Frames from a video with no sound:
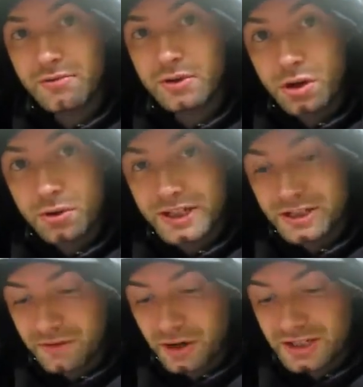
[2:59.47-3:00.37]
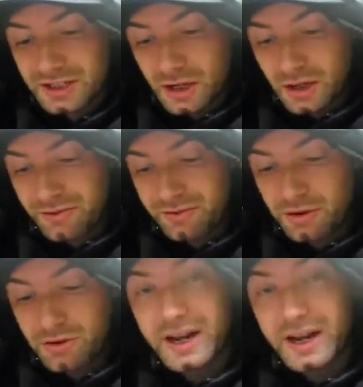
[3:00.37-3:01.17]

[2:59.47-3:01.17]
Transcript: recording device through